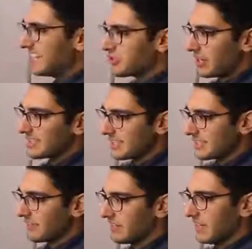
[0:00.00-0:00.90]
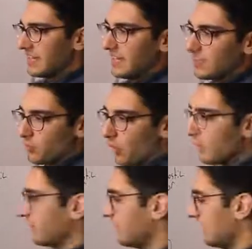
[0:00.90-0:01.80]
each instance of it is
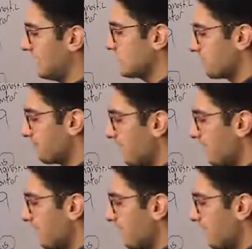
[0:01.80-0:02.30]
one of these.